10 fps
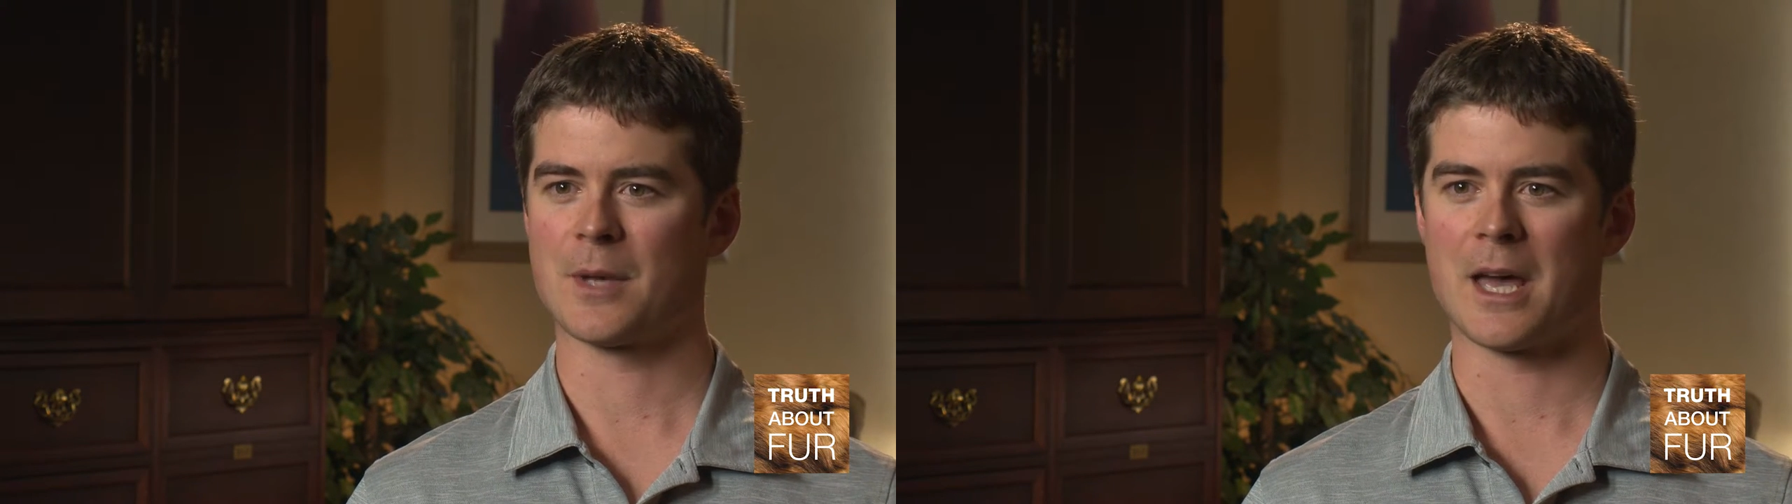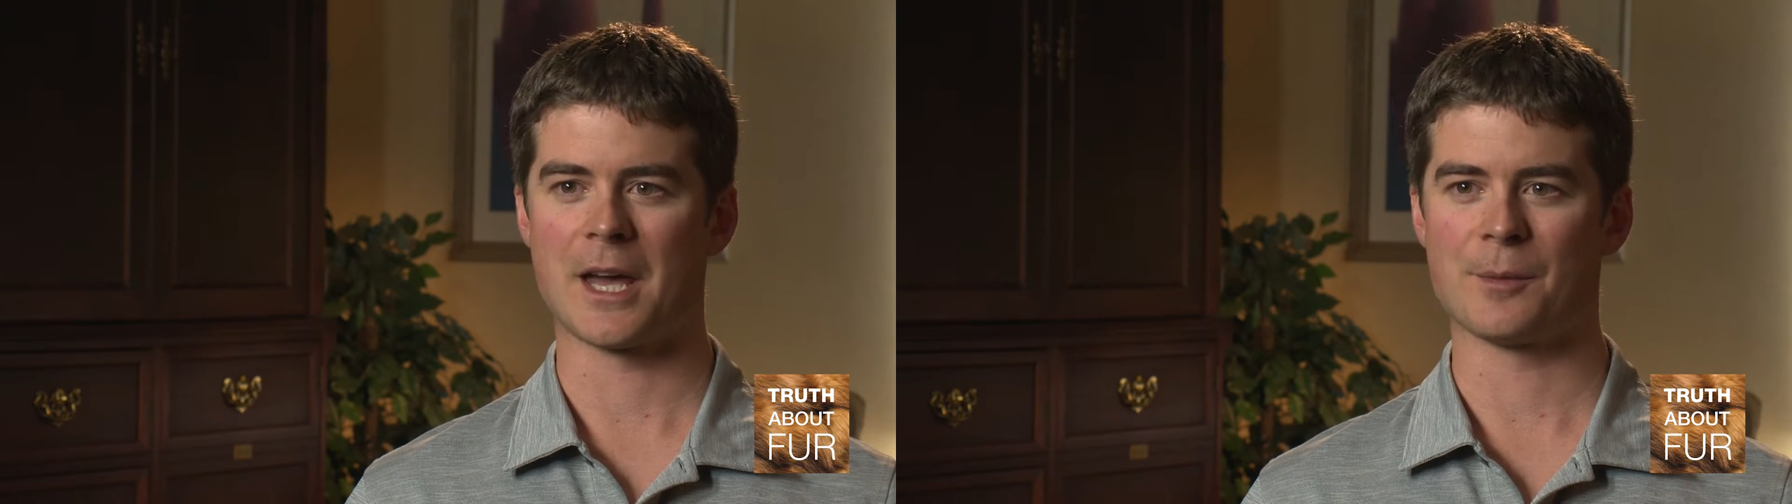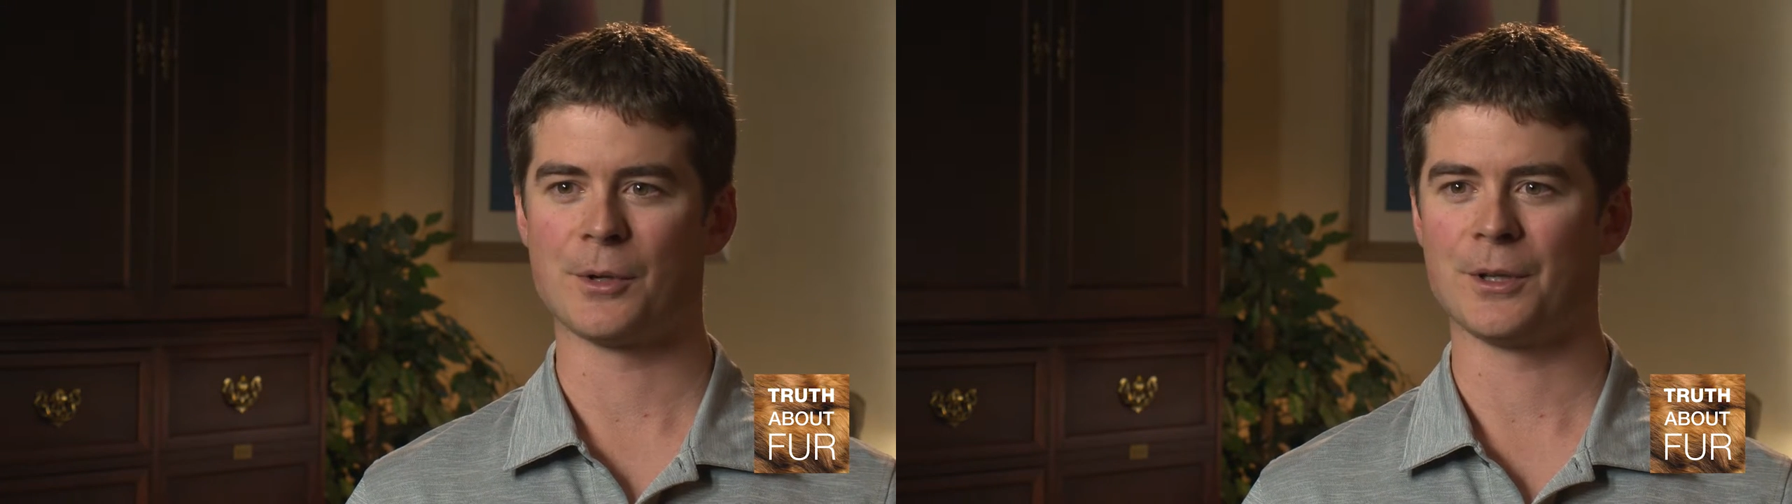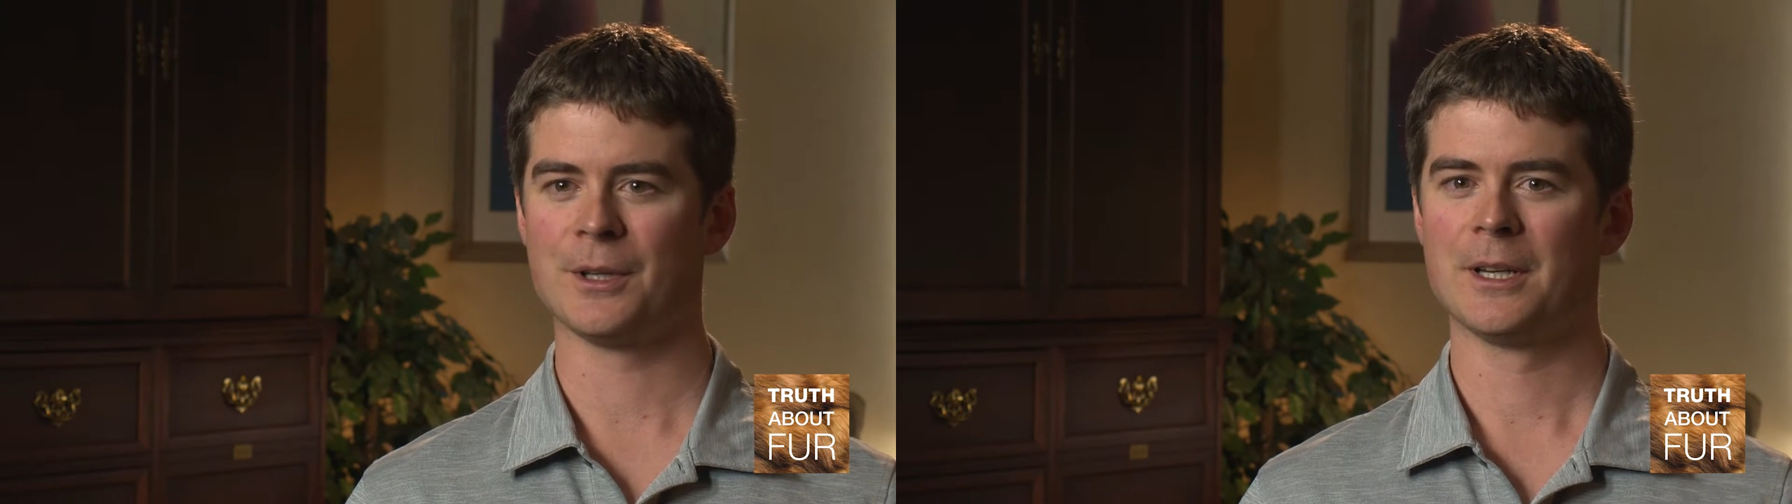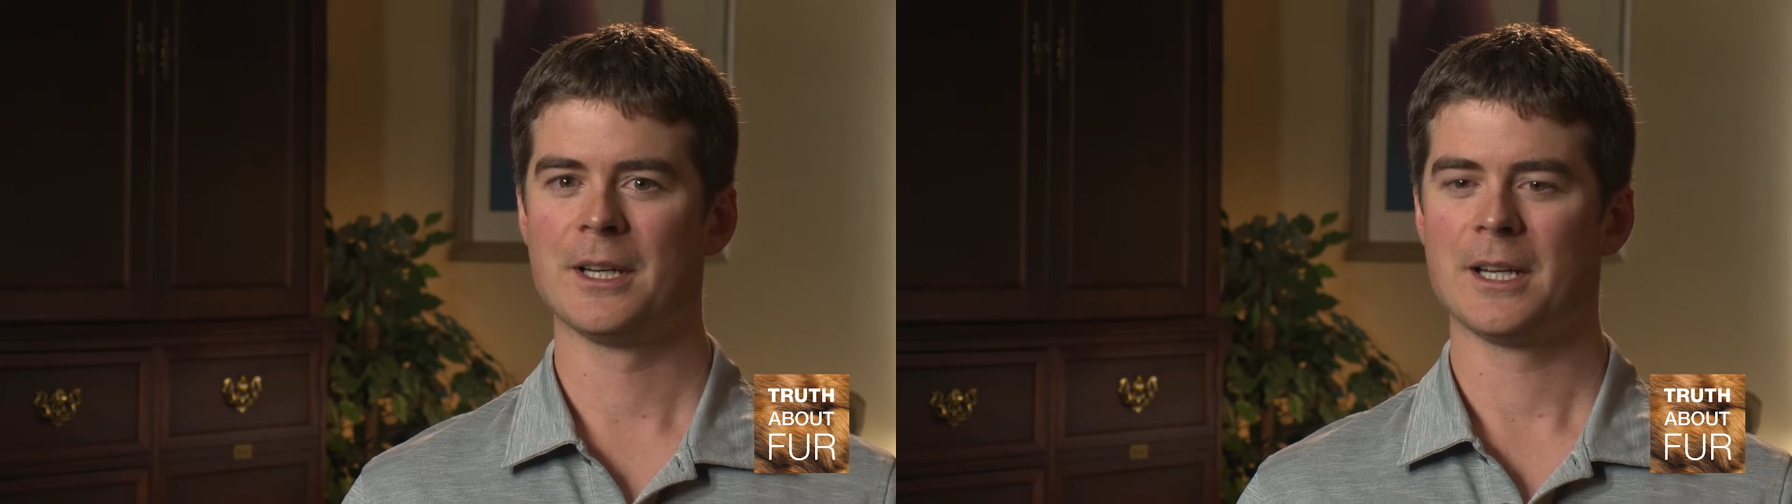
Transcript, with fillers: animal,